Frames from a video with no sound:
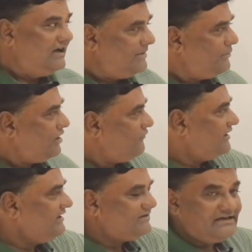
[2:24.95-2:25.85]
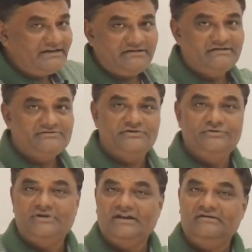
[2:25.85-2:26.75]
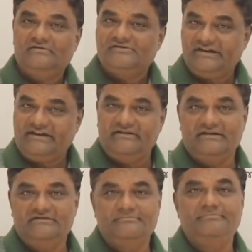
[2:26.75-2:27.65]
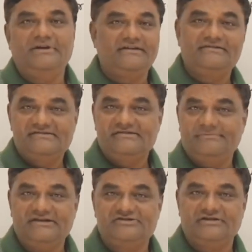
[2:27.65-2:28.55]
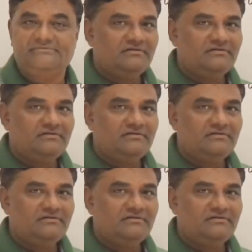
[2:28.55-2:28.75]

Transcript: I'm avoiding that. So you can check it in parenthesis matching.